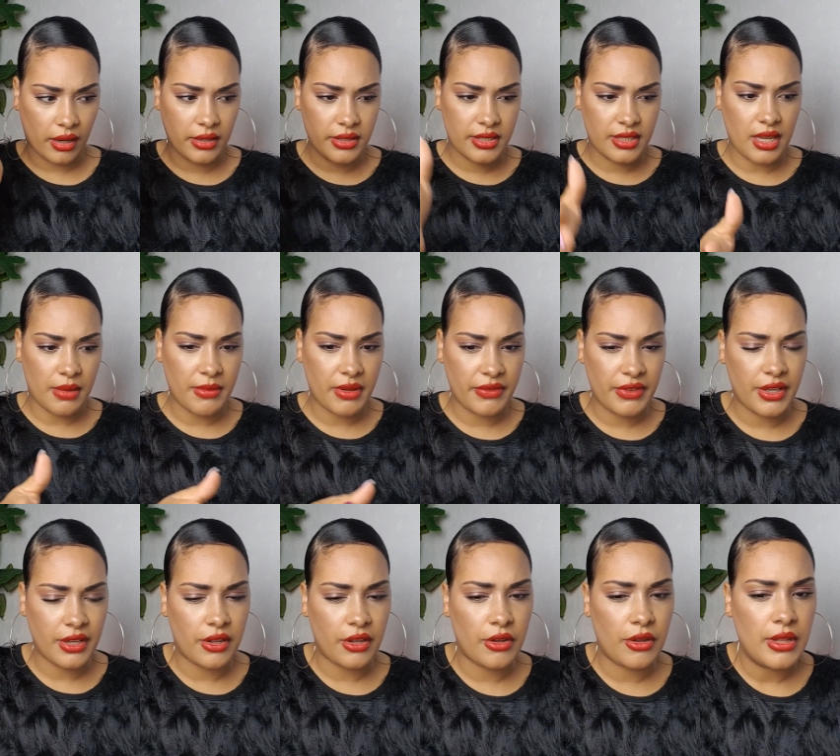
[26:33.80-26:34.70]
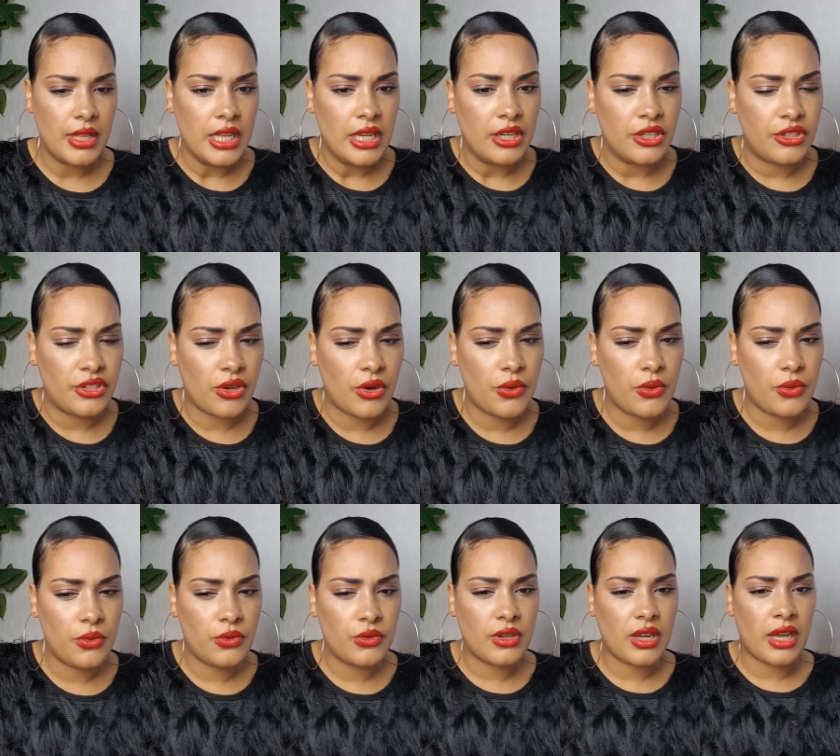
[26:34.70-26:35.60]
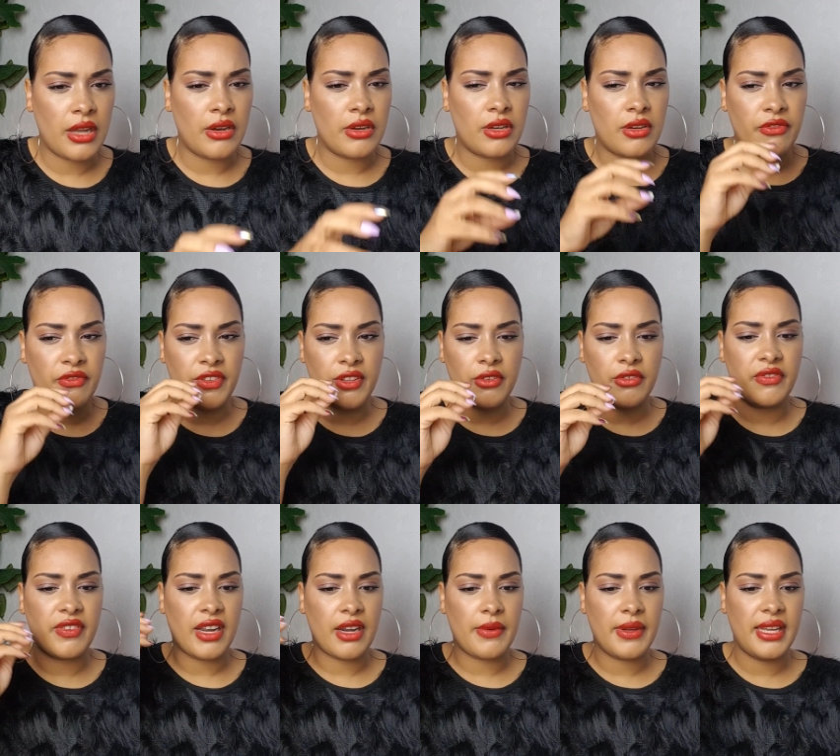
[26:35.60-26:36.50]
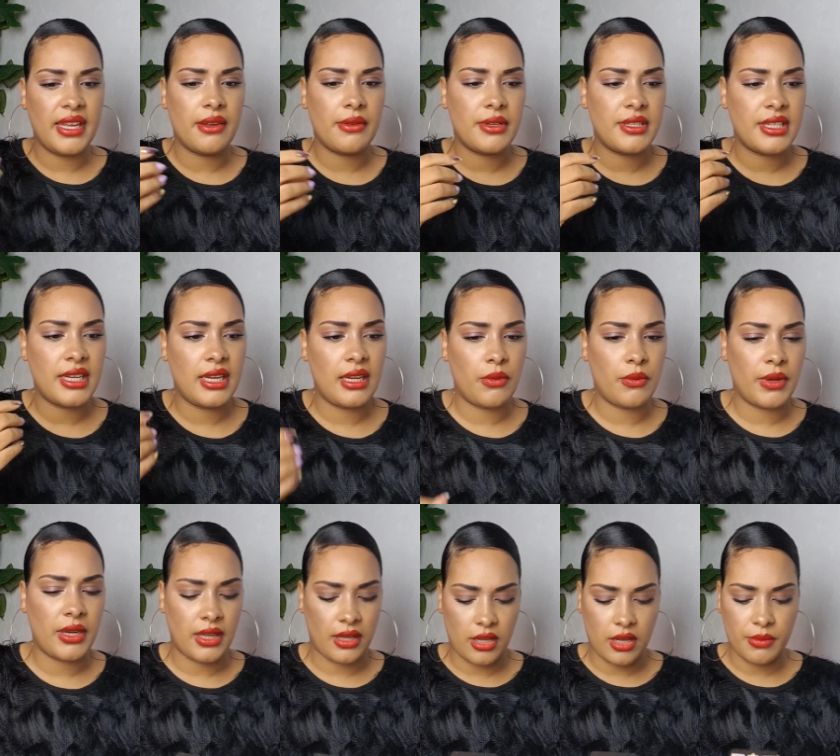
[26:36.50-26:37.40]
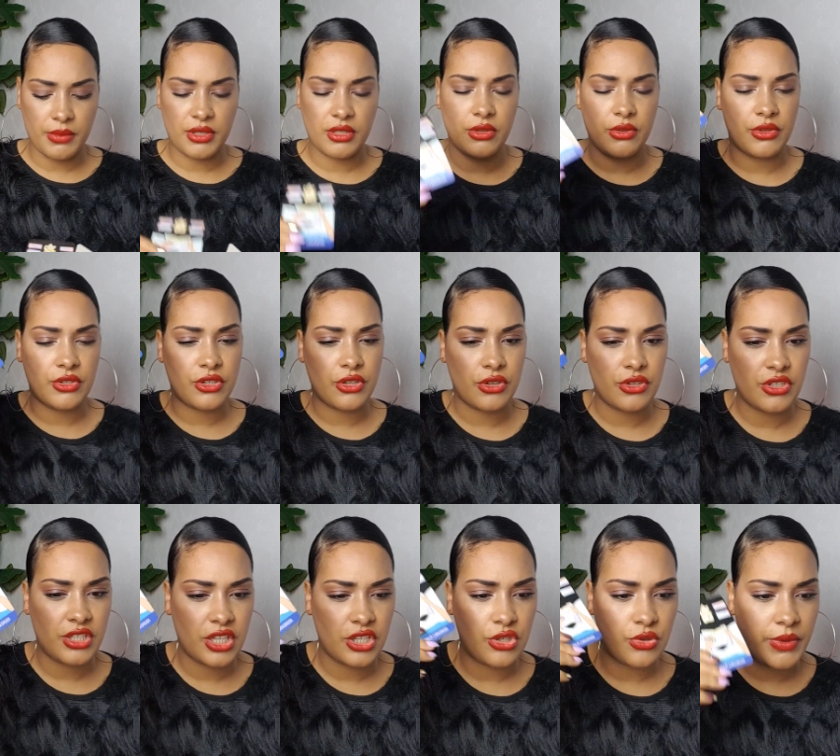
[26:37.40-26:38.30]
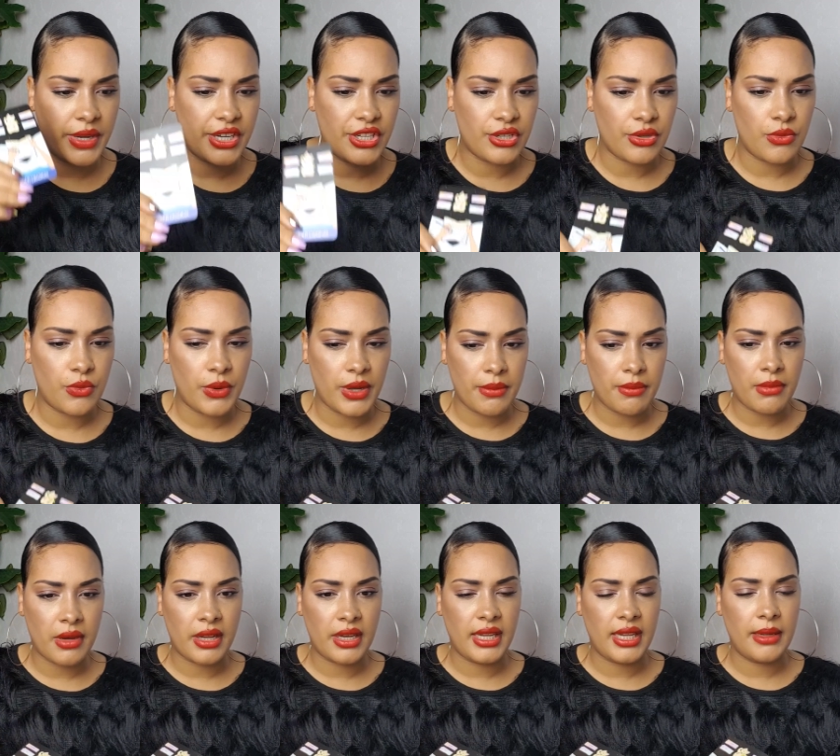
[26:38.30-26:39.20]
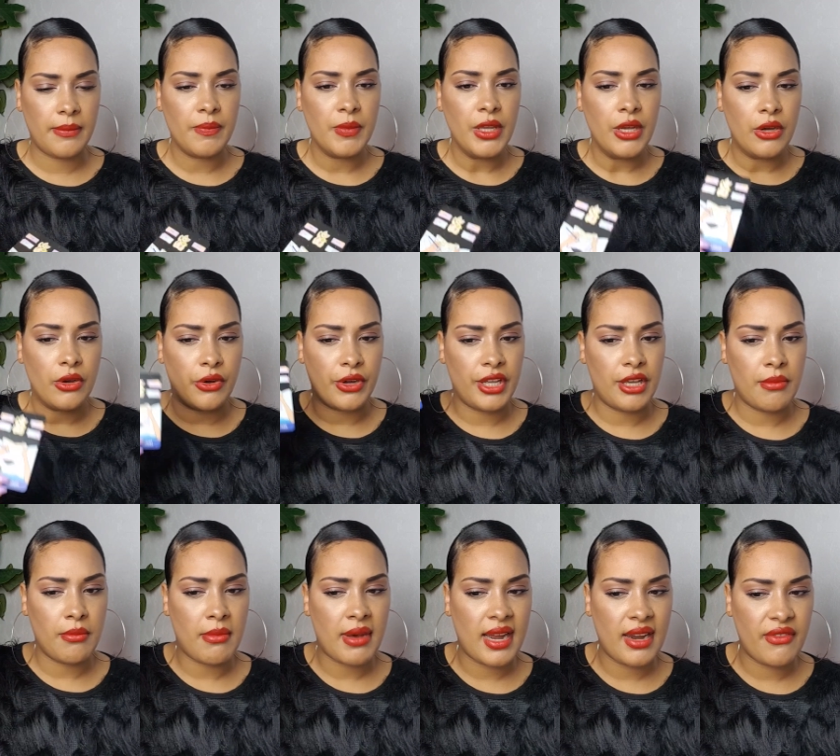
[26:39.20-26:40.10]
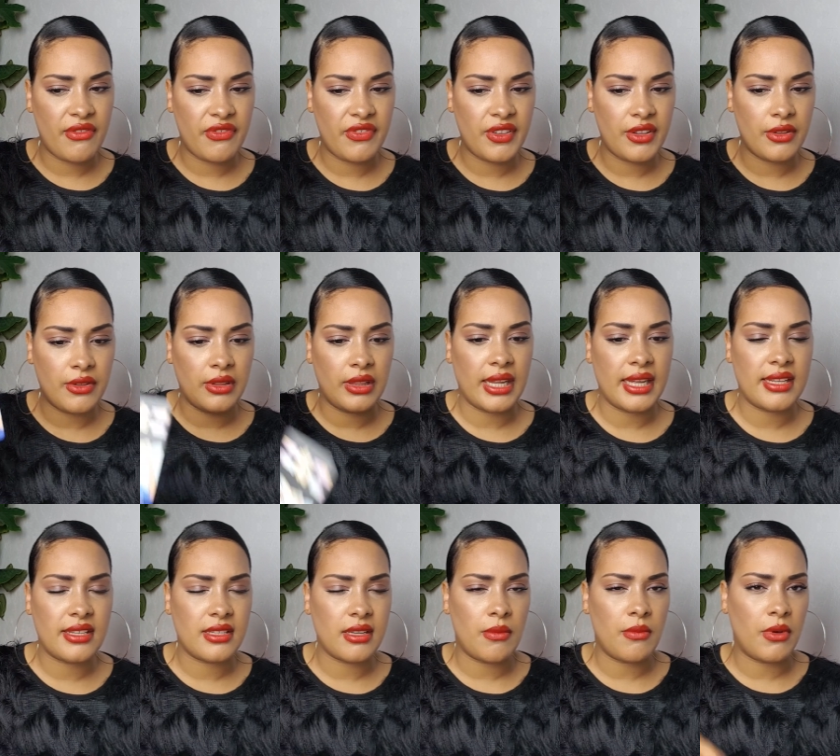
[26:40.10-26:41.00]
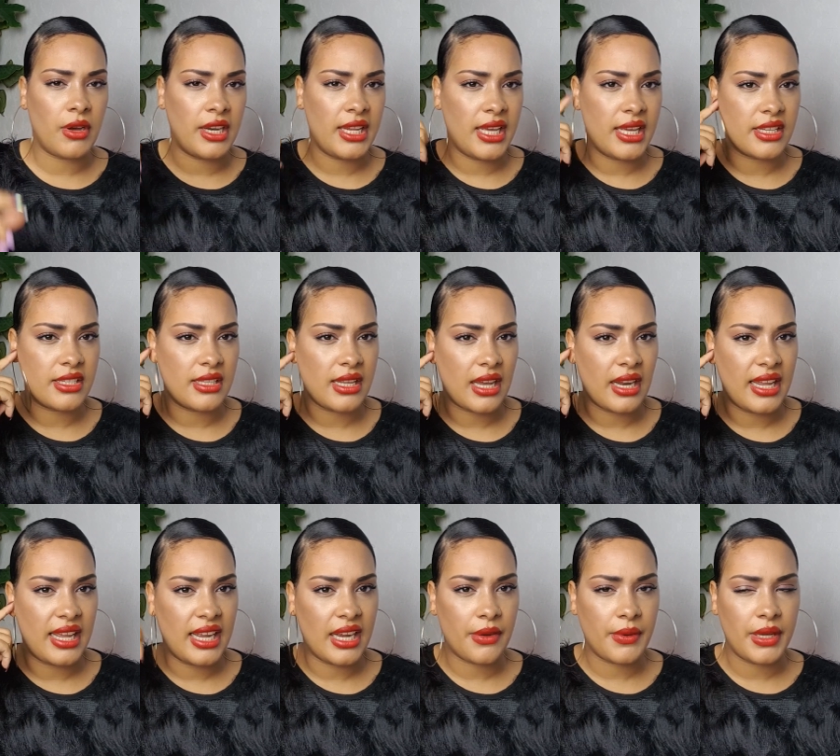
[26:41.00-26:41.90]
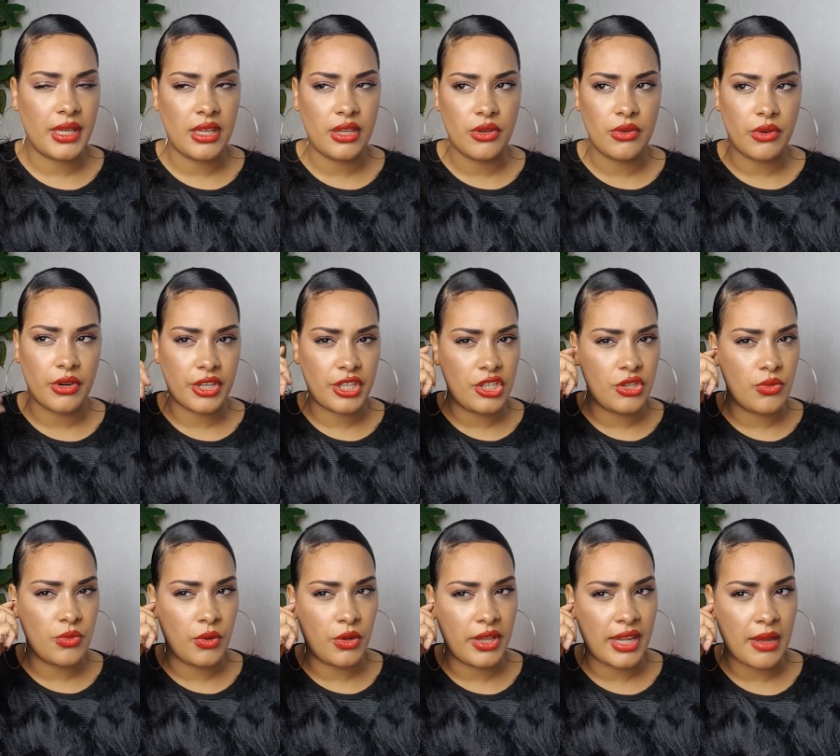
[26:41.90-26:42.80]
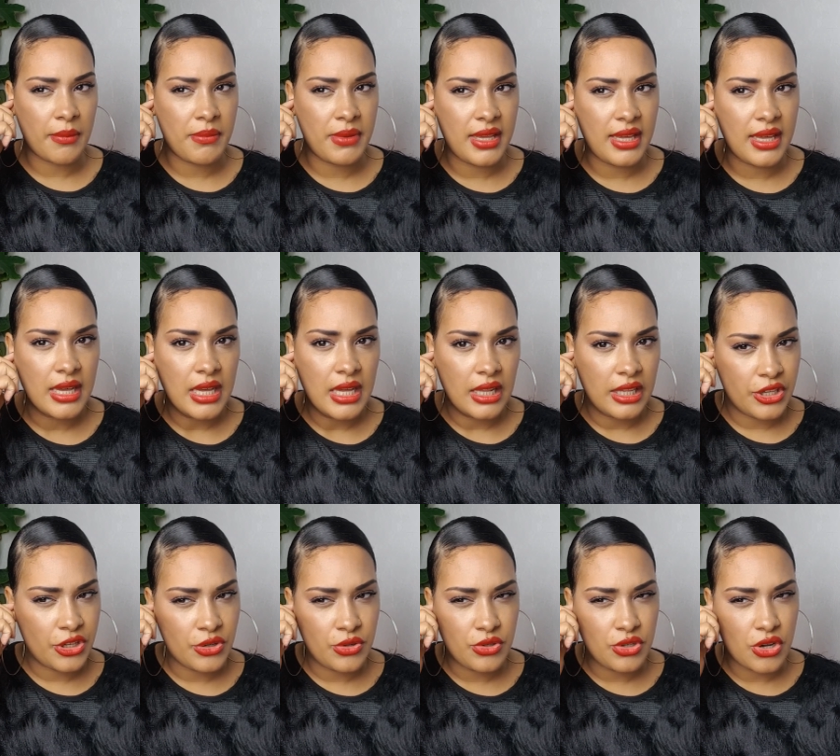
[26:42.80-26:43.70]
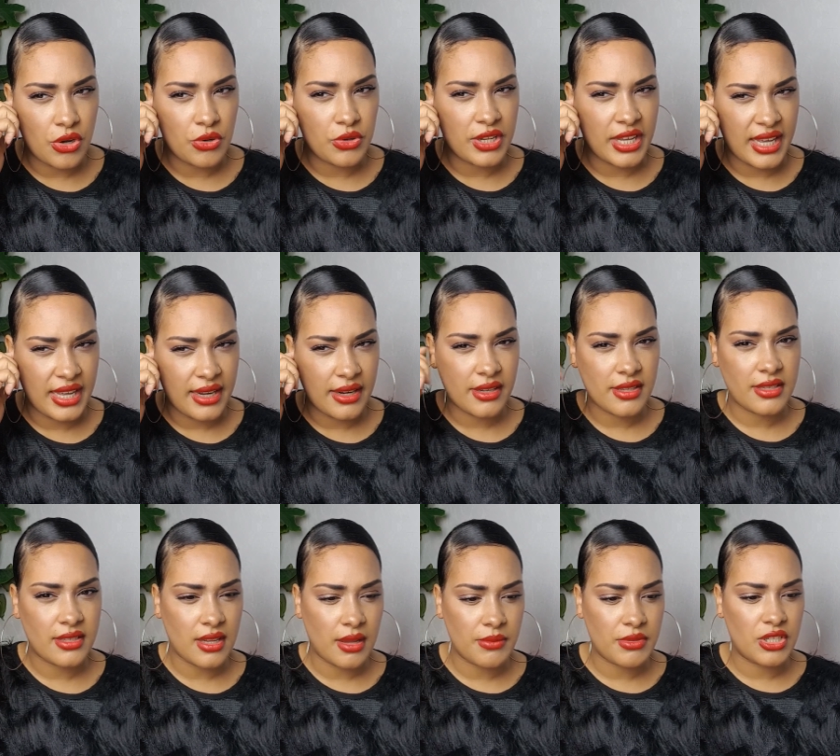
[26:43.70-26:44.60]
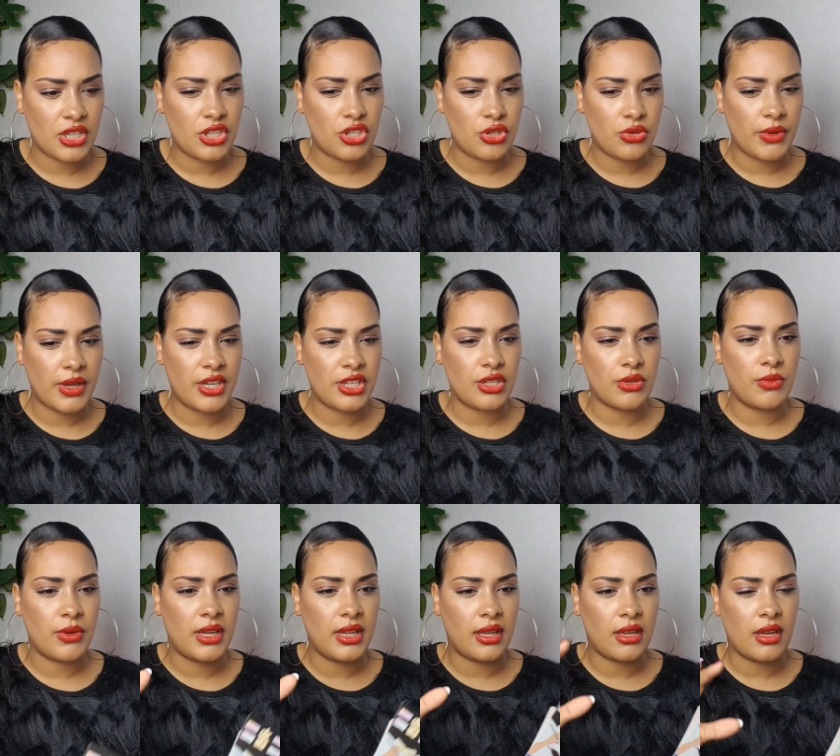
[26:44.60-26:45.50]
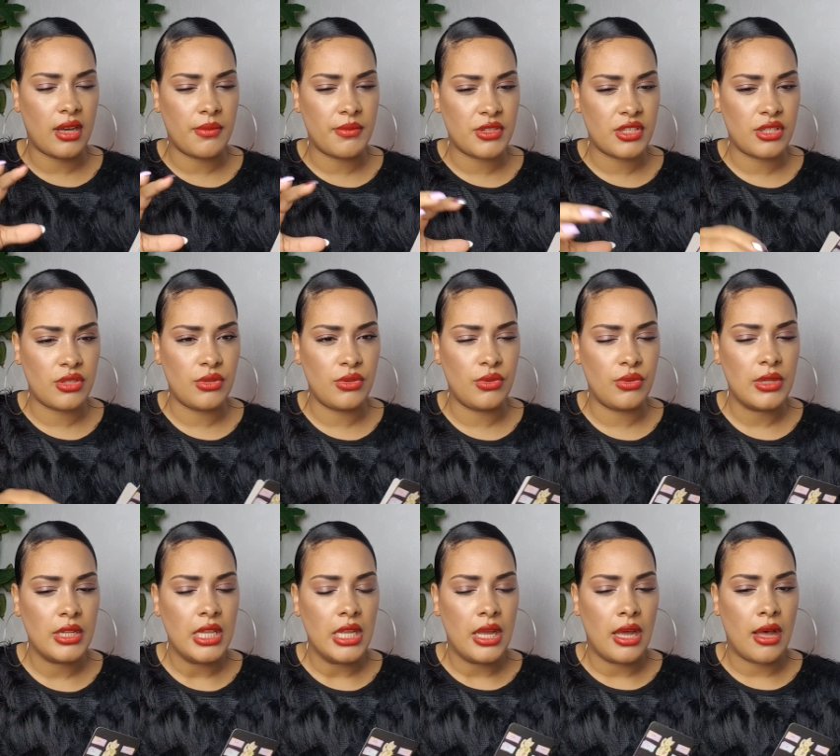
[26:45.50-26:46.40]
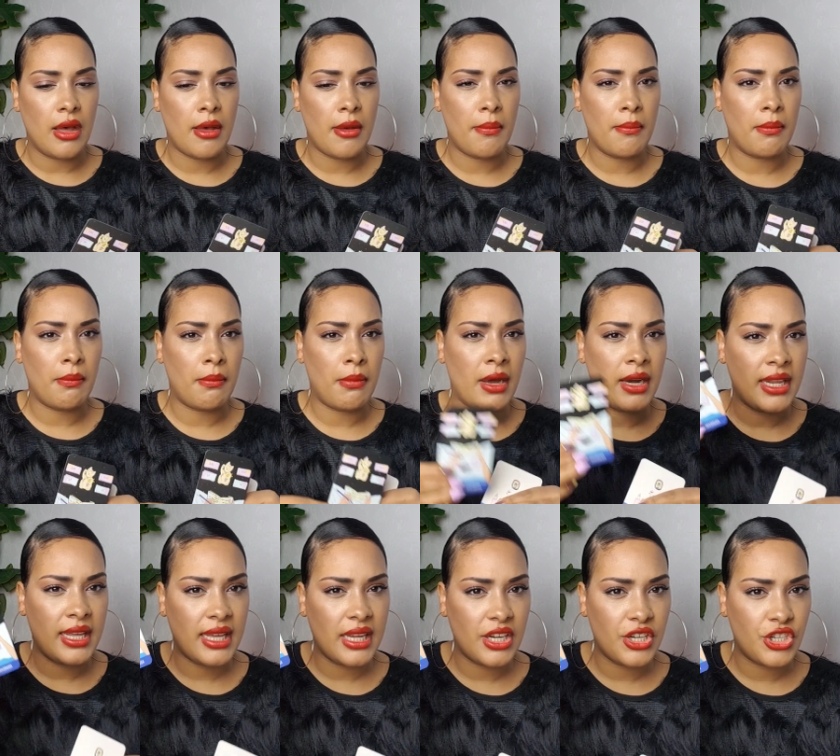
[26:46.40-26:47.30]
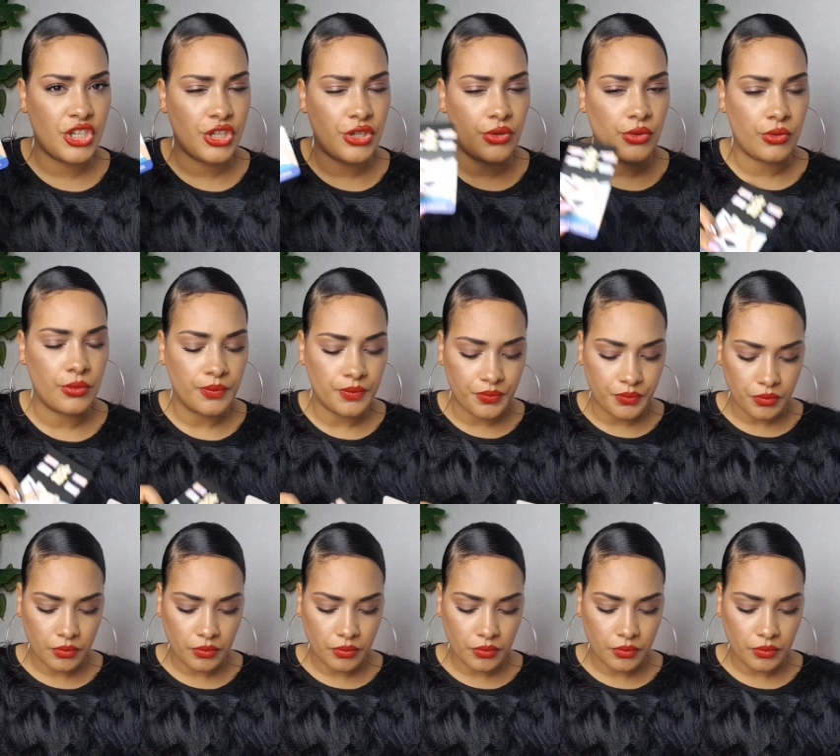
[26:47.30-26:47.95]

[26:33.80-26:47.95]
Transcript: Some of y'all don't uh, feel very irritated when it comes to a certain situation with money, or you might feel like somebody is not hearing you, or you will not be, you don't hear some situation when it comes to uh, money issue